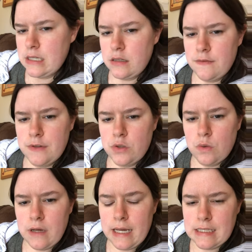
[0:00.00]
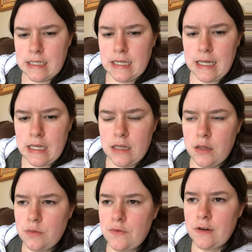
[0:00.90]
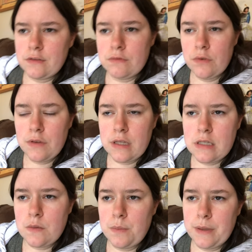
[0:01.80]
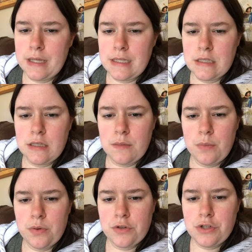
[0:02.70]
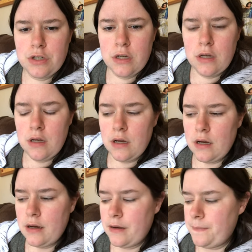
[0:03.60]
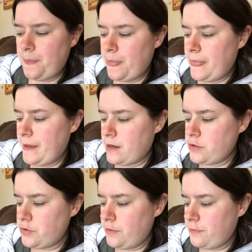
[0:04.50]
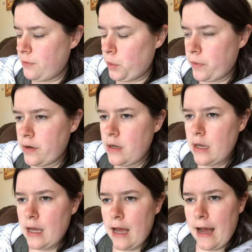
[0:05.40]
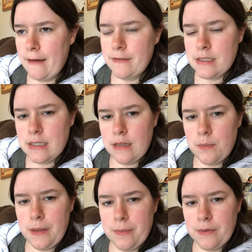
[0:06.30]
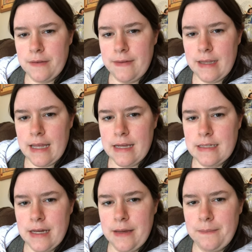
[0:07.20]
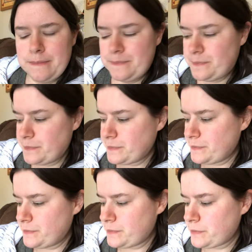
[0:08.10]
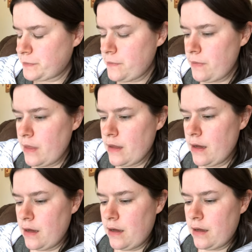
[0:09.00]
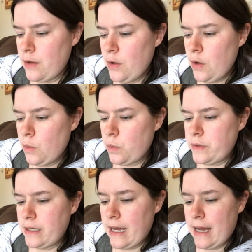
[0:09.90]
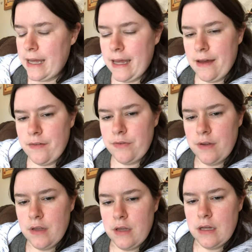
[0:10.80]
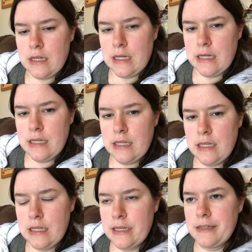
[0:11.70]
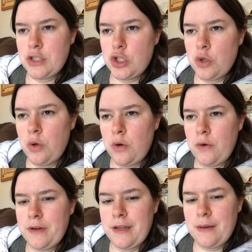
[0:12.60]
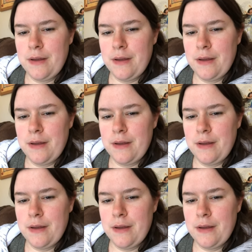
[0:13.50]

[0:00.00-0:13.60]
individual, as a king, he was very ruthless, but he did push um, the country forward. Obviously, the people living in that time uh, would not have uh, enjoyed